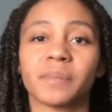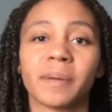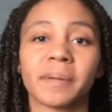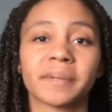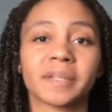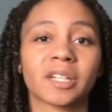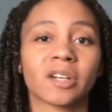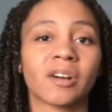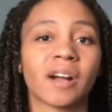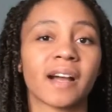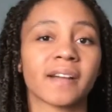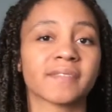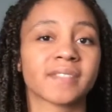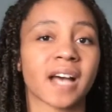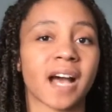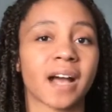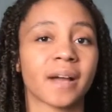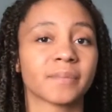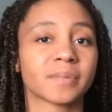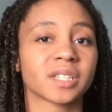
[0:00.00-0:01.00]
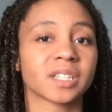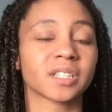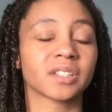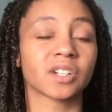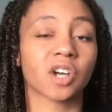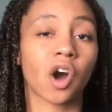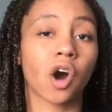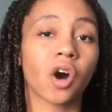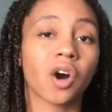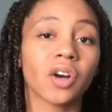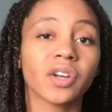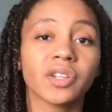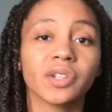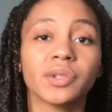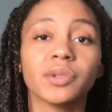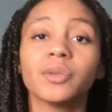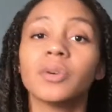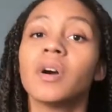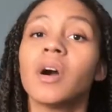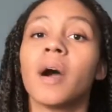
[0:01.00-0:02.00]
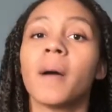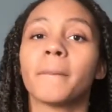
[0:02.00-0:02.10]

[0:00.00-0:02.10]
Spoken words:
Maybe they don't have time to call you,